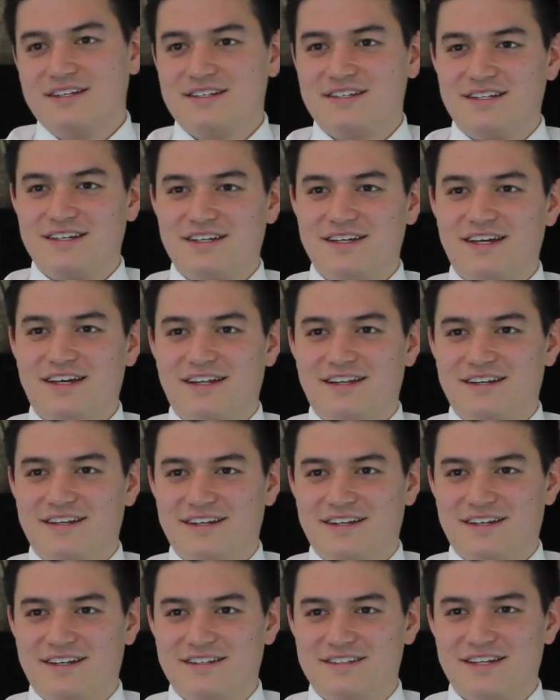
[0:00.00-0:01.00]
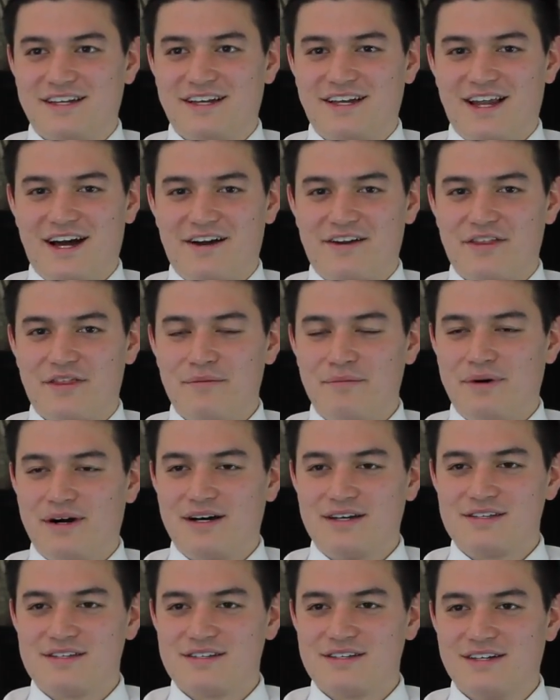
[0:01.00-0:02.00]
to get out of the
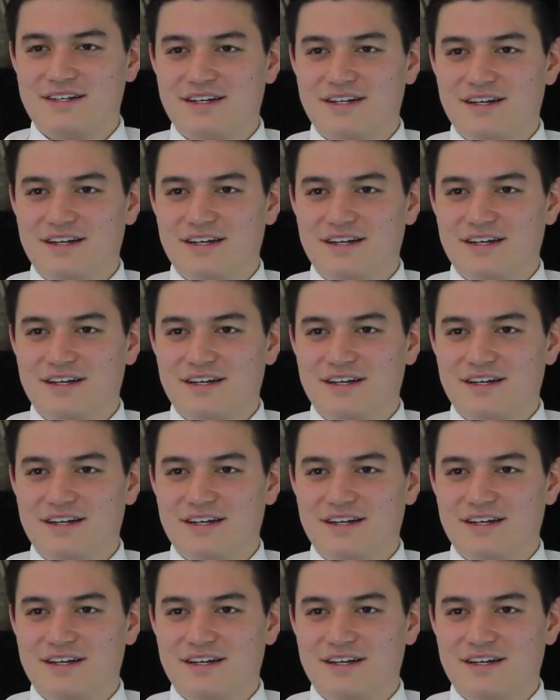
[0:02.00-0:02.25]
bus.